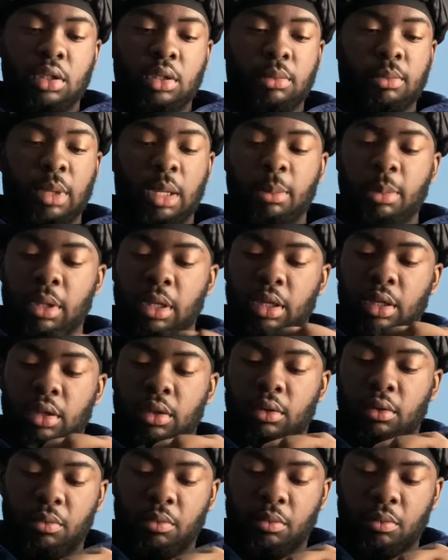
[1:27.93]
baby,
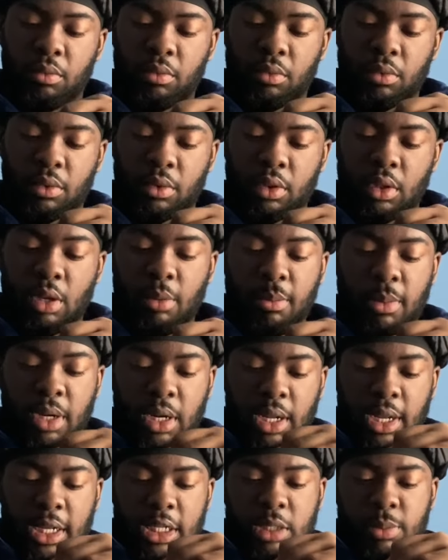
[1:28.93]
the
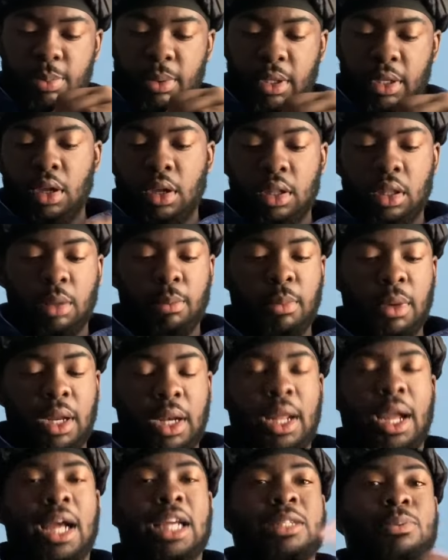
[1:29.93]
money I spend, the money
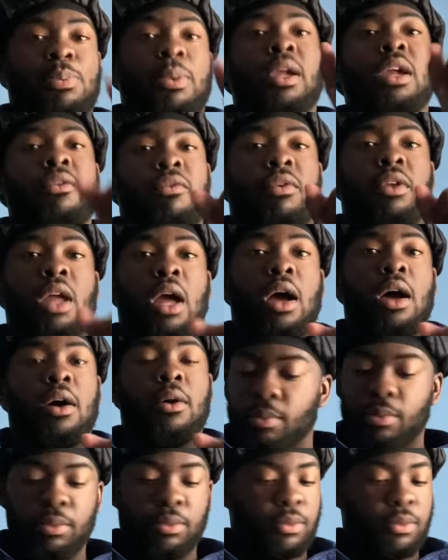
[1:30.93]
I spend for y'all,